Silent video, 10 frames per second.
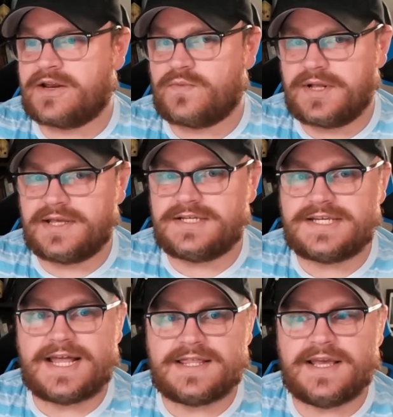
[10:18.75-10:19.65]
can really
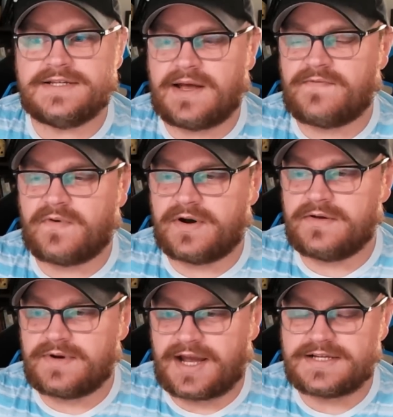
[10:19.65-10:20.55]
set things up for
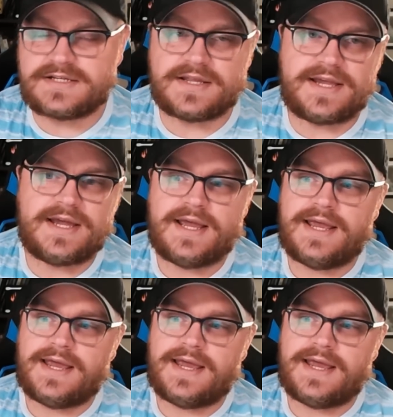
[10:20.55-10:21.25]
you nicely.